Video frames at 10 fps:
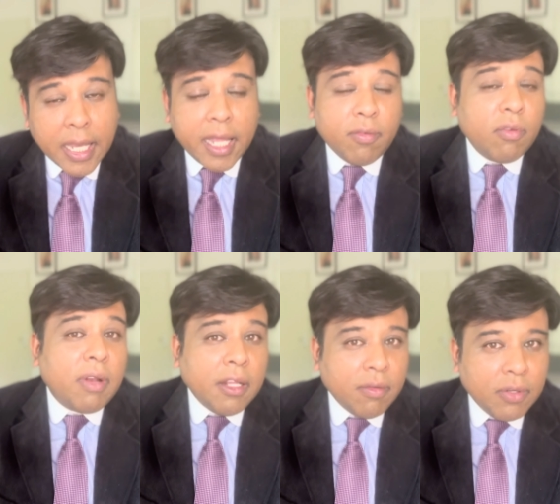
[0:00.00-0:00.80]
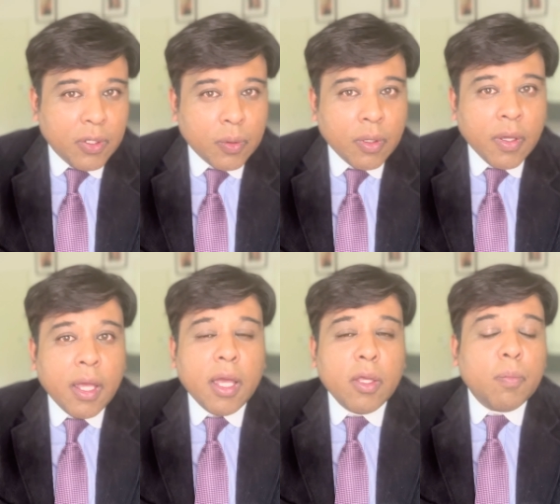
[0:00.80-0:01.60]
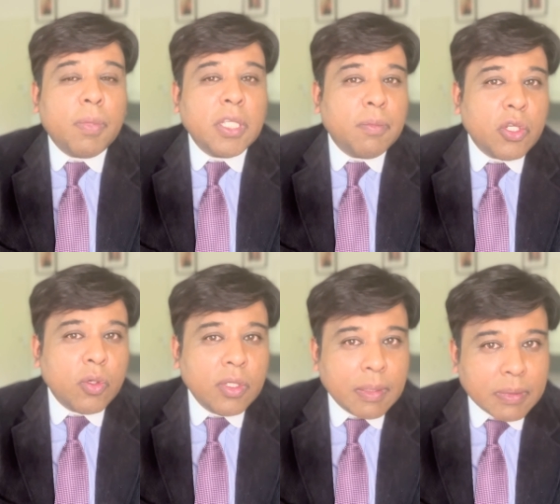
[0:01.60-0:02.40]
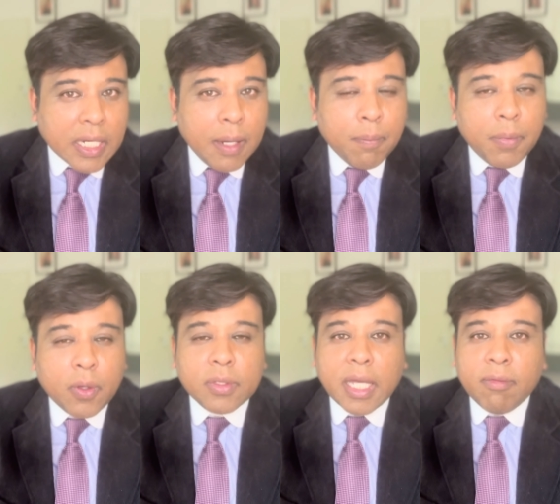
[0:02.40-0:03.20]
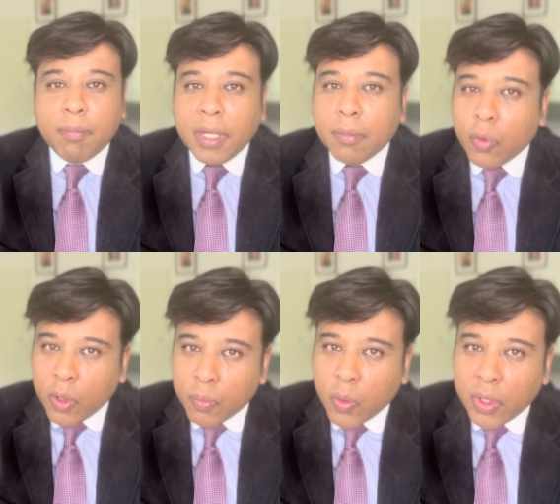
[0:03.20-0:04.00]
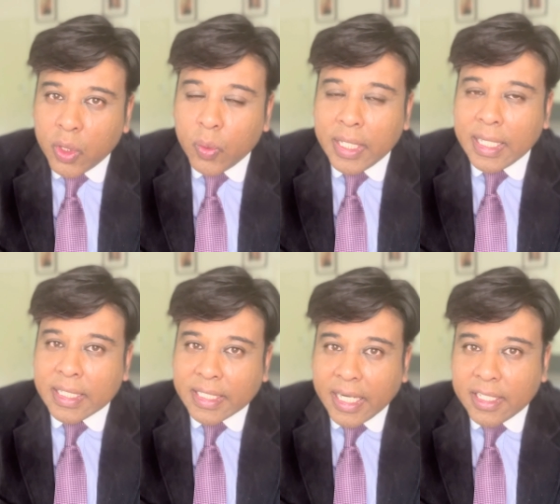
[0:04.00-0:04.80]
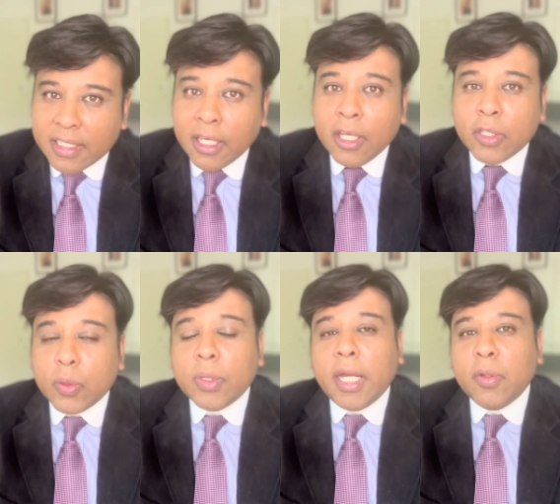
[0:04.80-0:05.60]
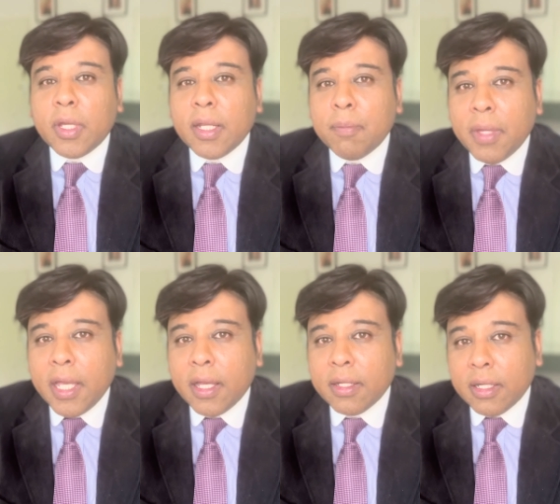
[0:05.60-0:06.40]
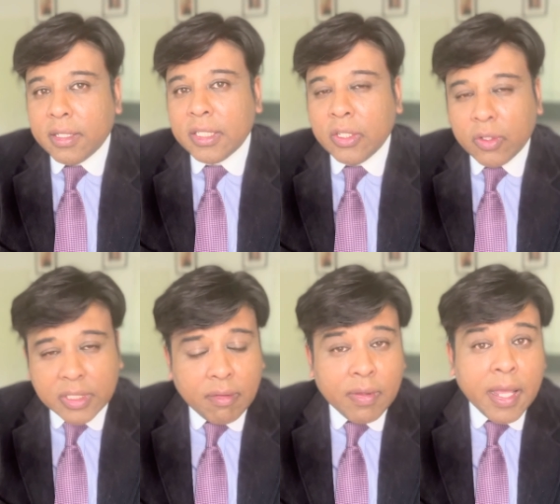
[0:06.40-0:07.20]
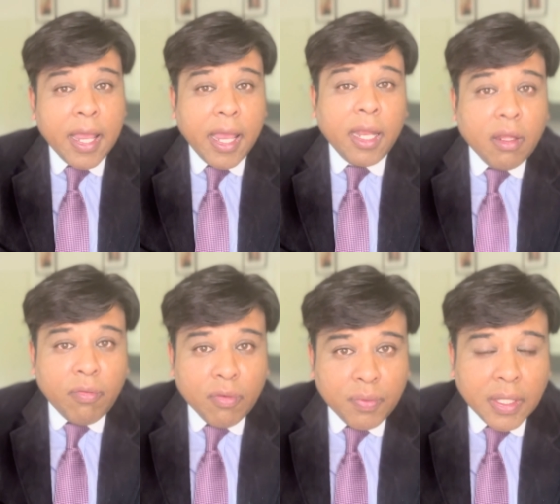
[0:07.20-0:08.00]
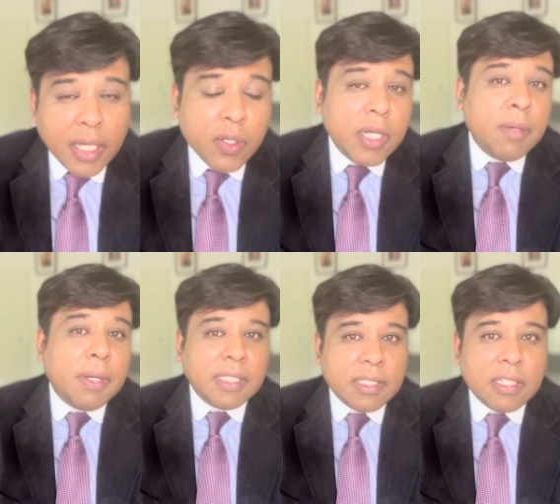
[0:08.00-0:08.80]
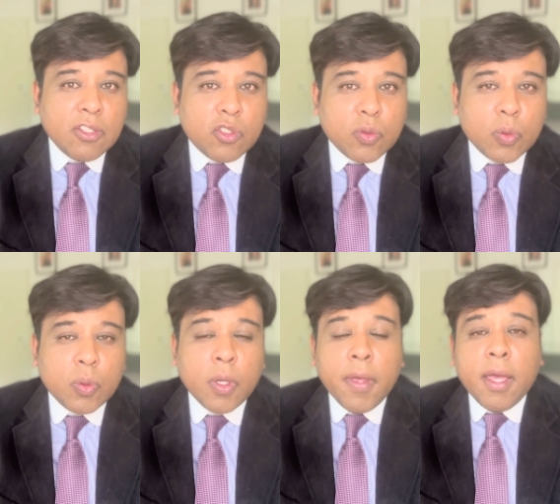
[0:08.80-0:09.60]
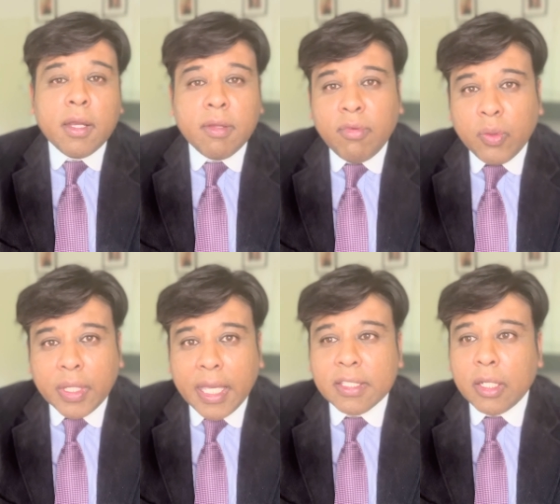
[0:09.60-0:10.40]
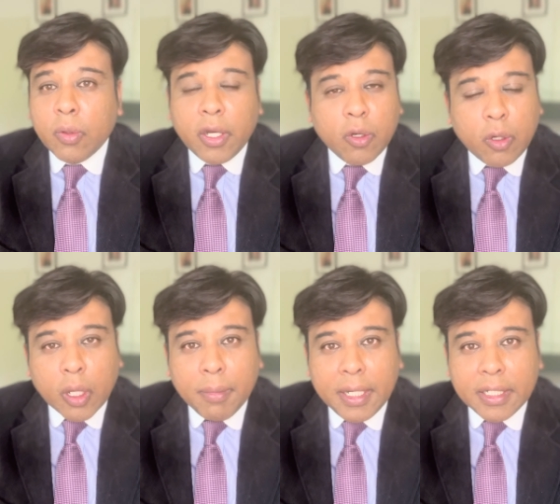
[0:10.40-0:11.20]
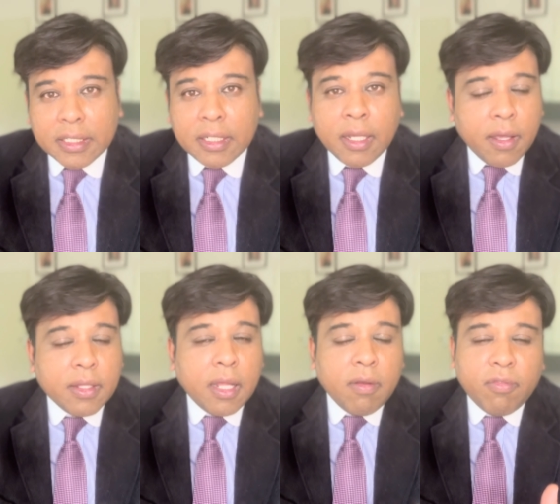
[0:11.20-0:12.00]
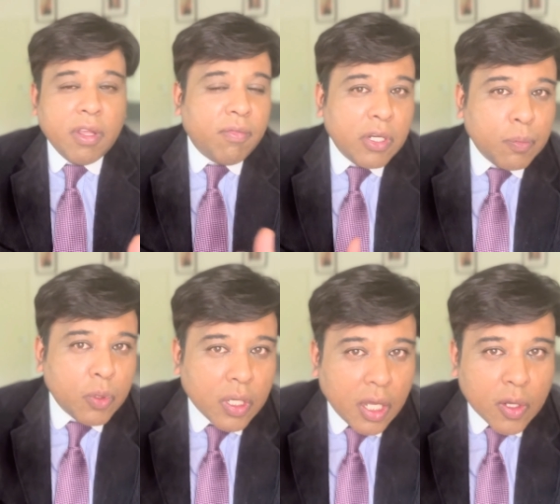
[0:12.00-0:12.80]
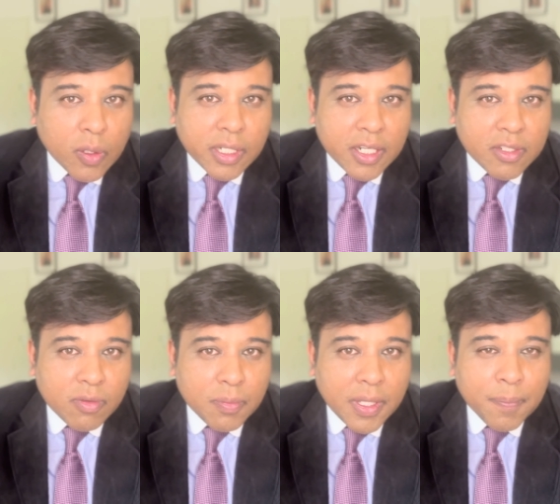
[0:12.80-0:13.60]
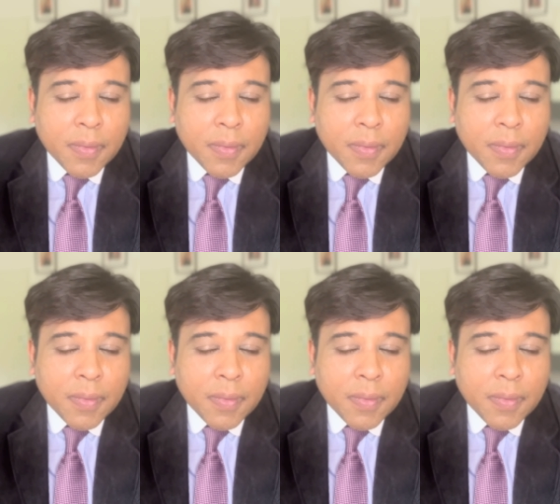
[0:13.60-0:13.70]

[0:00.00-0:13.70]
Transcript: and if you like the video, you please make sure you subscribe, because I will bring more and more new legal insights so that you can make the decision yourself. And if you feel that you need my assistance to review a case and look at your documentation, then feel free to book a consultation with me.